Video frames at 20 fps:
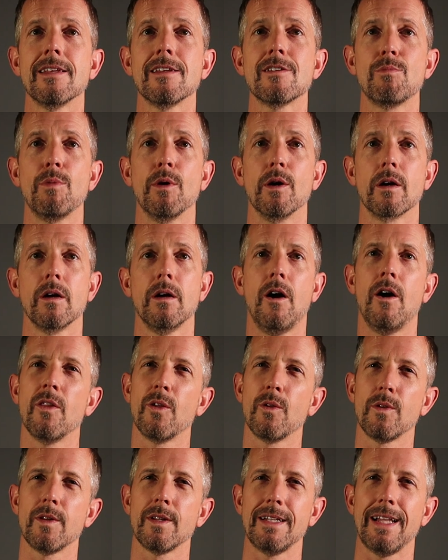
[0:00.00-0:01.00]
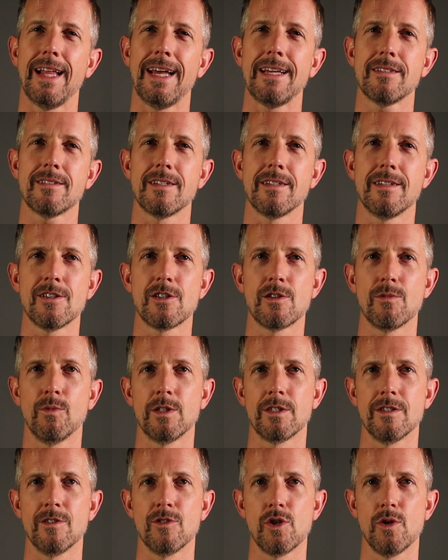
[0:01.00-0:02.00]
this book, although the last edition
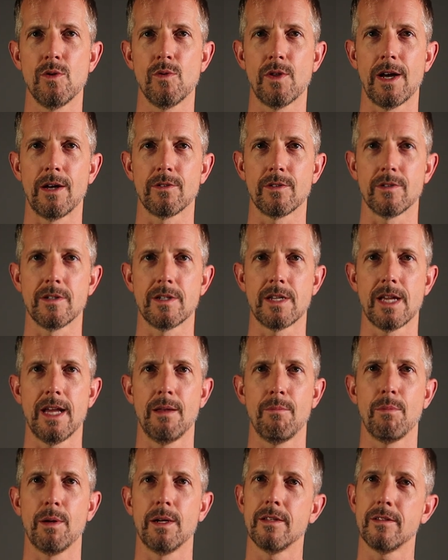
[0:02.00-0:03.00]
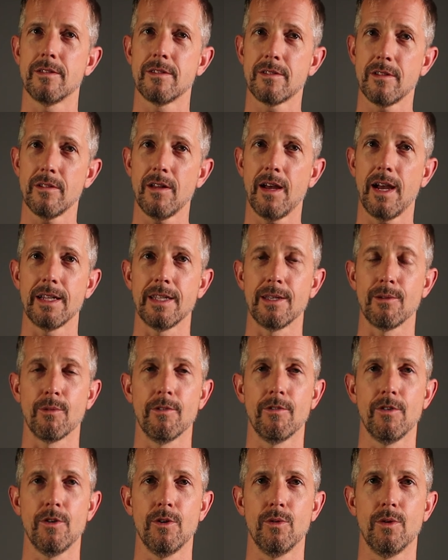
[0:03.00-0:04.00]
was in 2010, but it's still highly
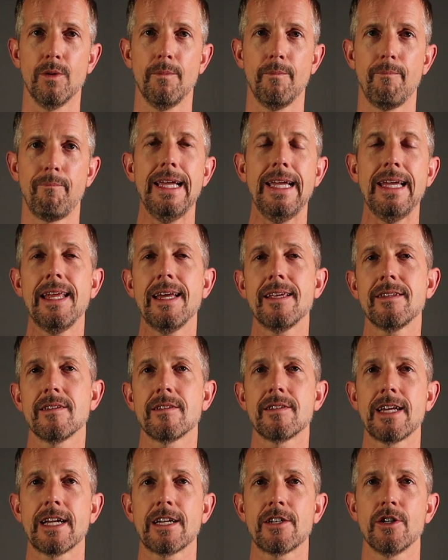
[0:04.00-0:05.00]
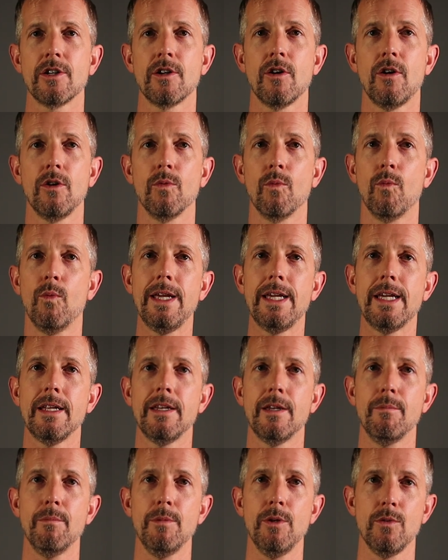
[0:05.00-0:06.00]
reviewed. It has a section called
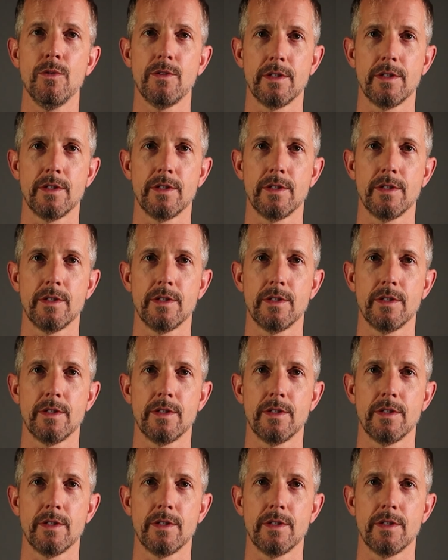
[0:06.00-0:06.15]
Weakened Immune